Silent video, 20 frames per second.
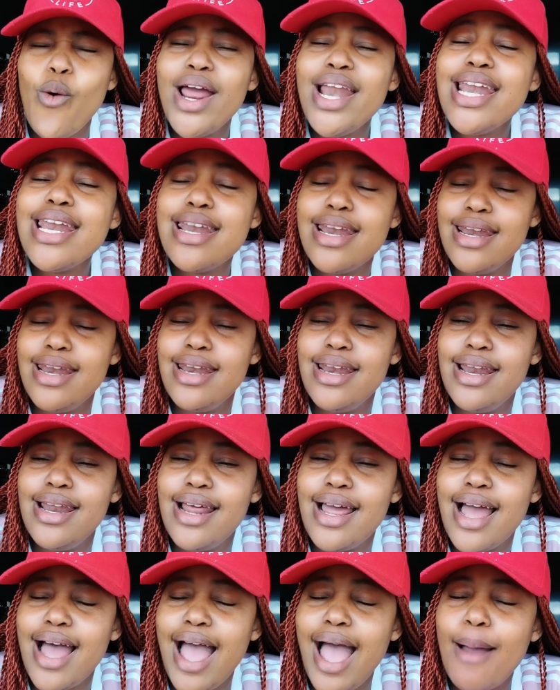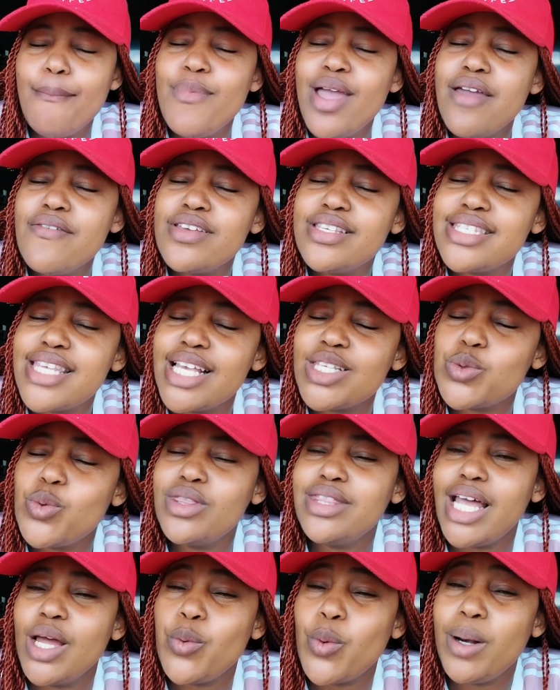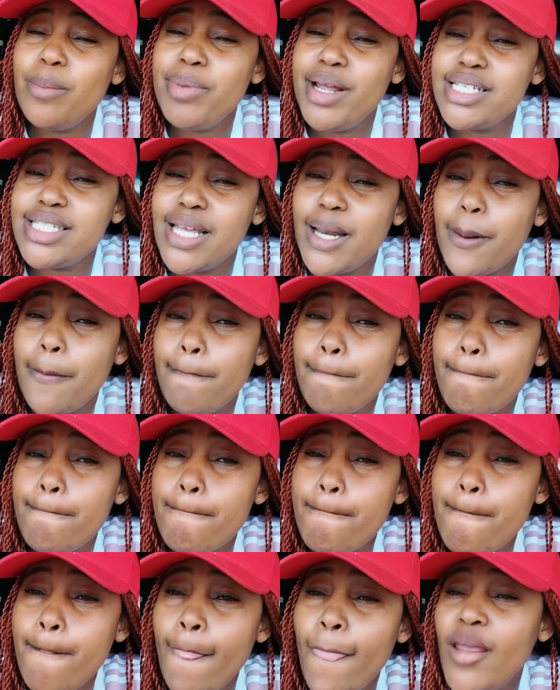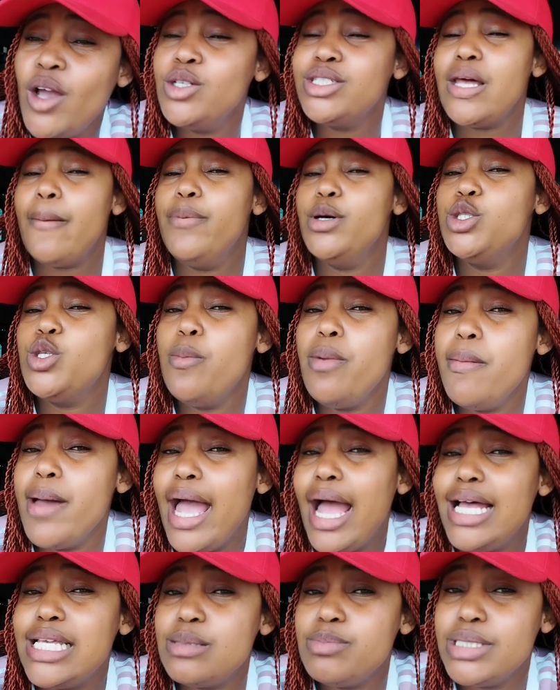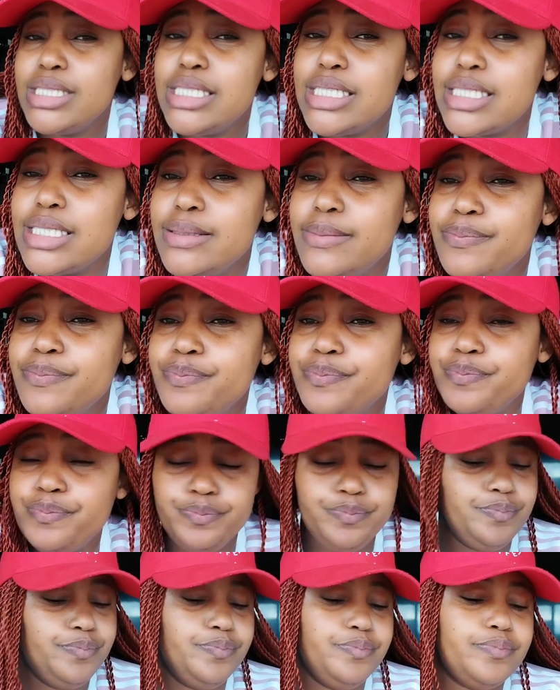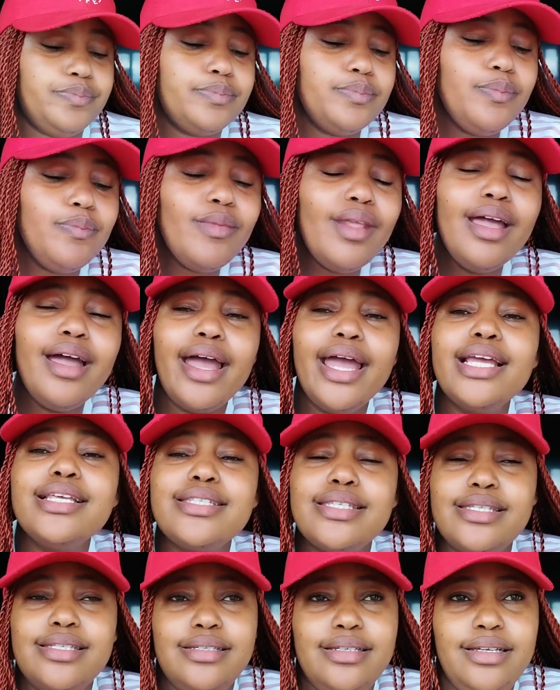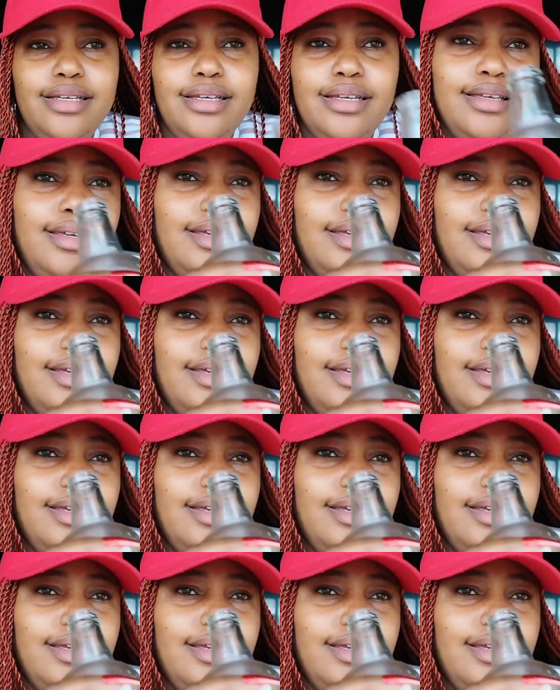When I'm having sex with that one person who's supposed to be my husband. Guys.